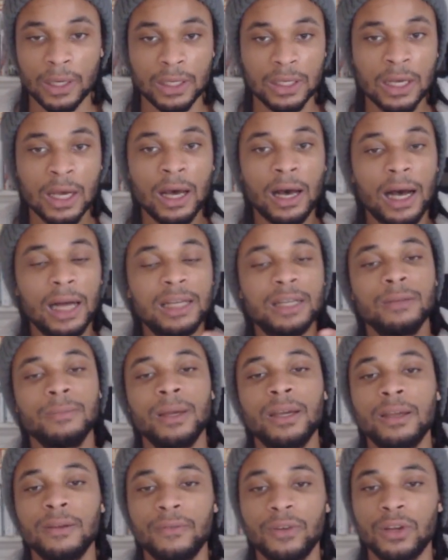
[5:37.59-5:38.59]
because I
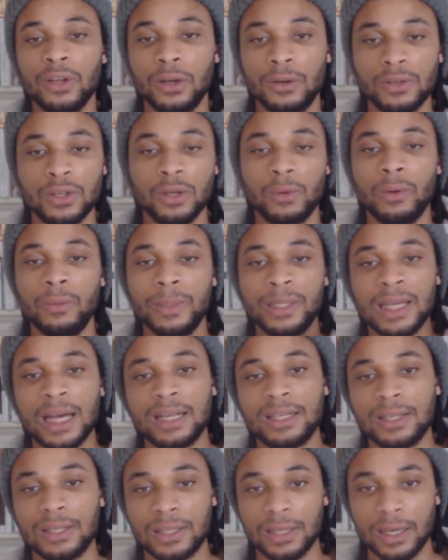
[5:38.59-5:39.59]
didn't make a video, so it
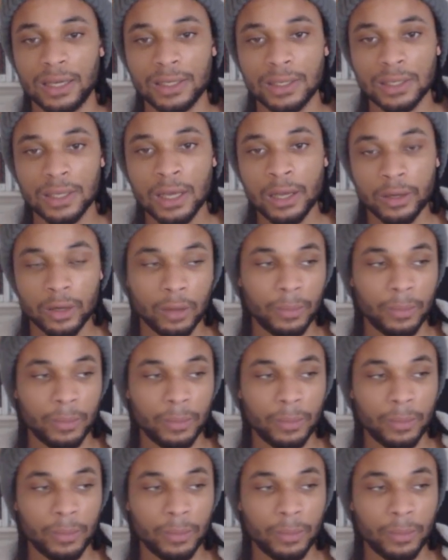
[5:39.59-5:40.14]
metastasized.